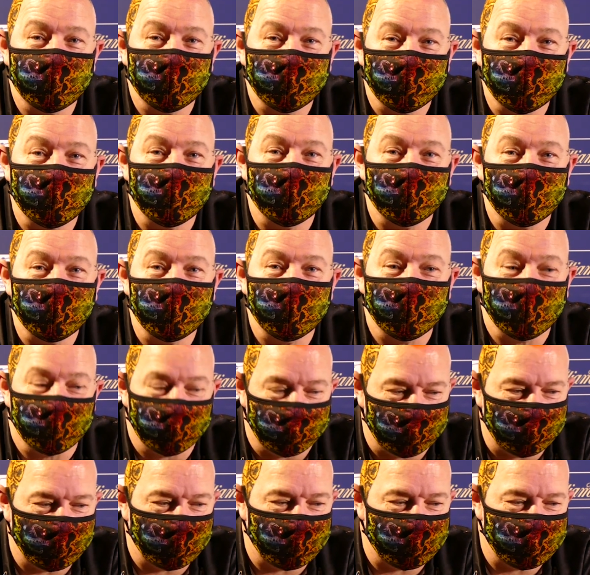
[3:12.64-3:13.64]
I did. Yeah,
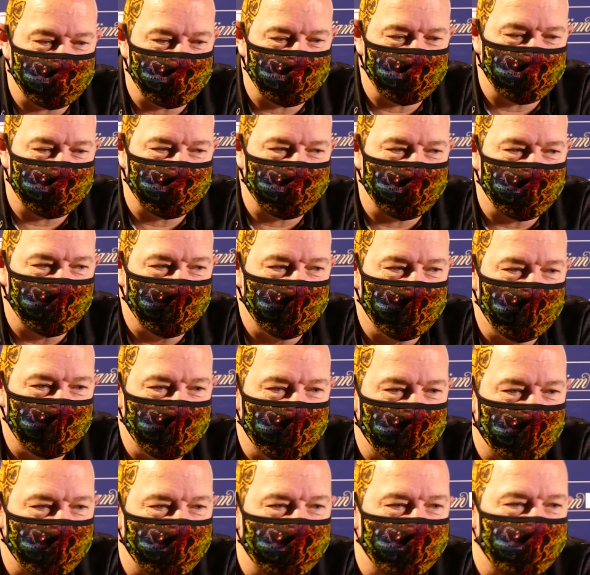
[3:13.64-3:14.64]
yeah, I did.
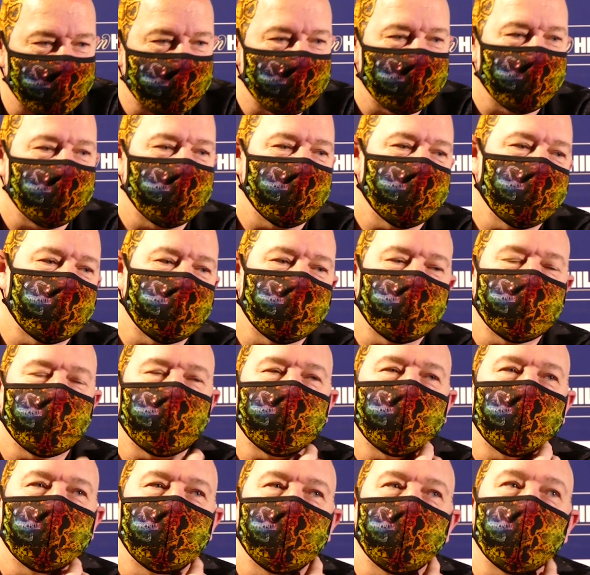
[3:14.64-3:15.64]
I did uh,
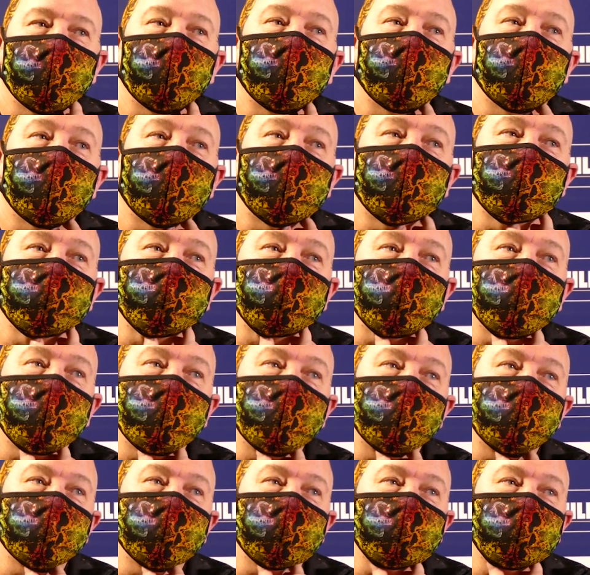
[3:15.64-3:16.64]
for a little while.
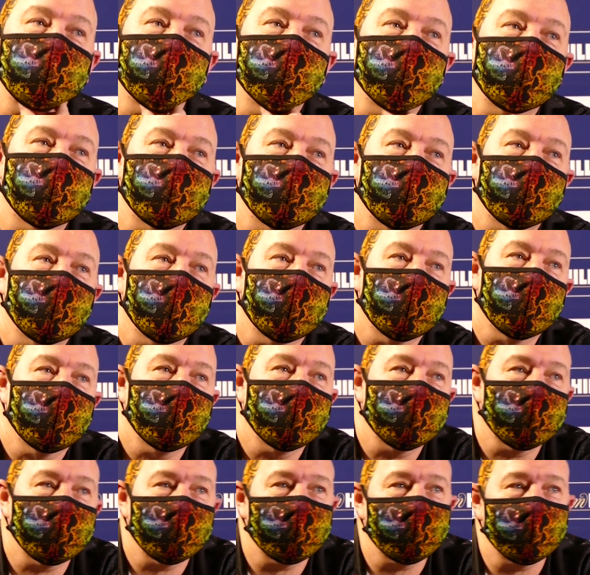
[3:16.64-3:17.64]
Change, change my
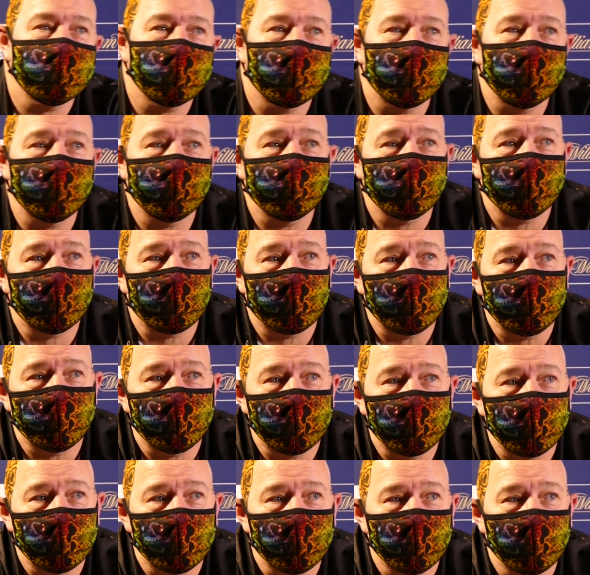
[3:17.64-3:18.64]
darts and give,
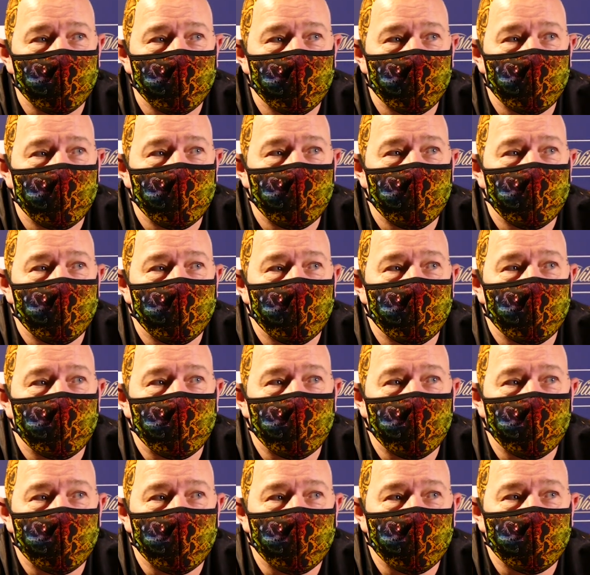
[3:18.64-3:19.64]
given a,
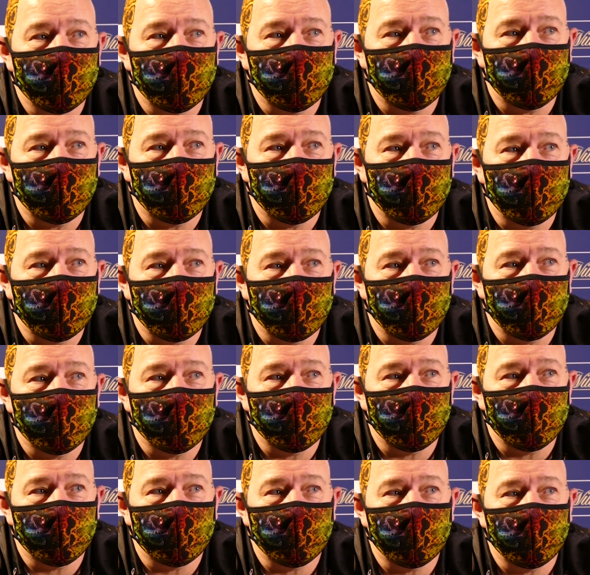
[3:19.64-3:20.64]
uh,
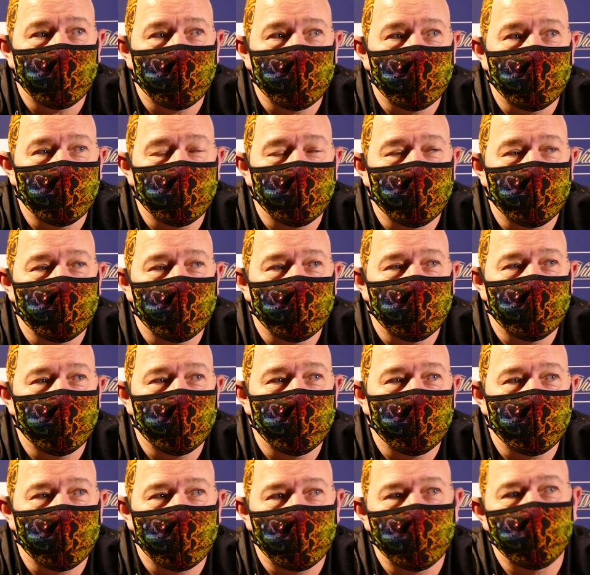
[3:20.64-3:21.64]
another, another,
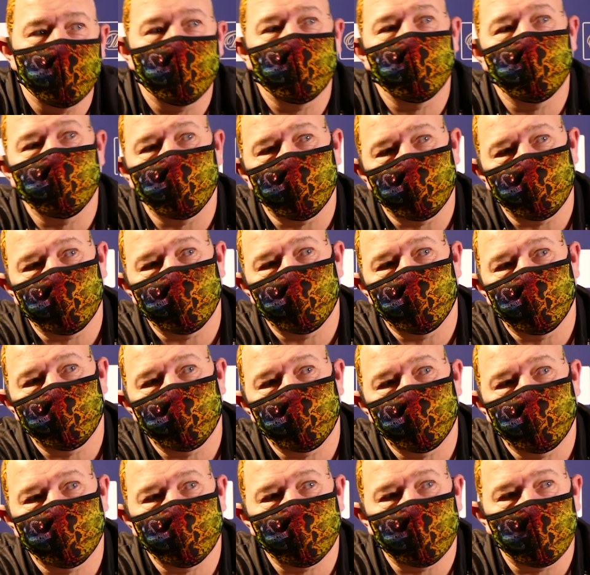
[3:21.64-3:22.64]
uh, given
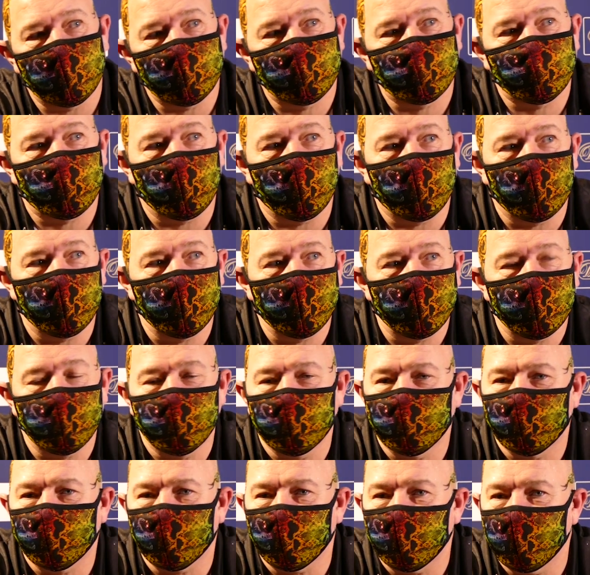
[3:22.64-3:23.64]
a try in,
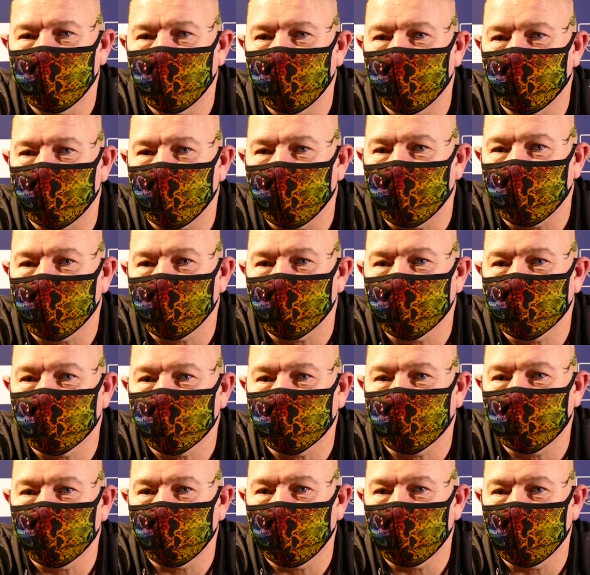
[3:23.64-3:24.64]
in the practice
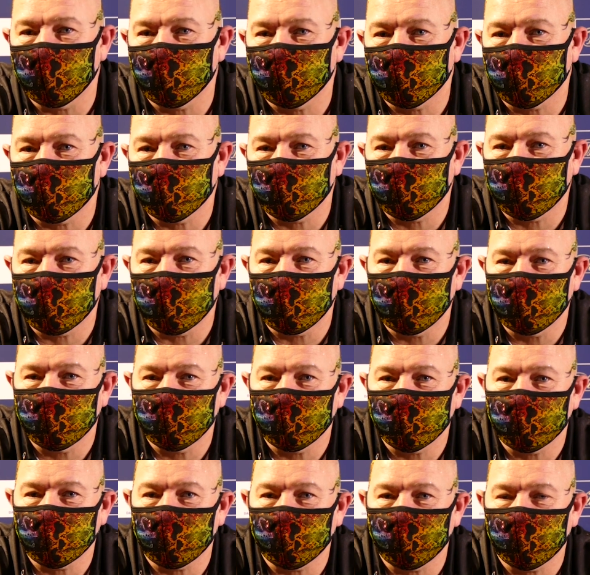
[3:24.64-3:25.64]
while I was on stage
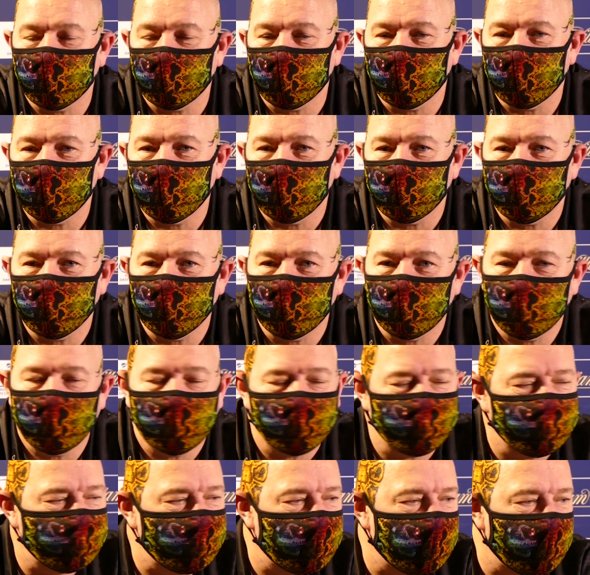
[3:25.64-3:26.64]
and stuff like that. But
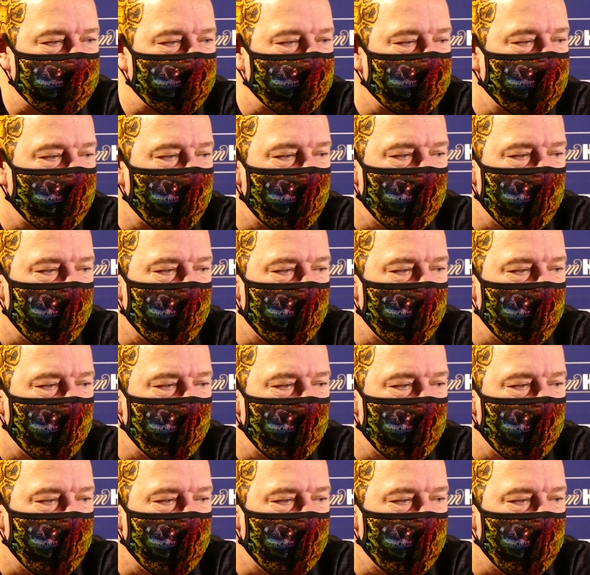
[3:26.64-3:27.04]
you know.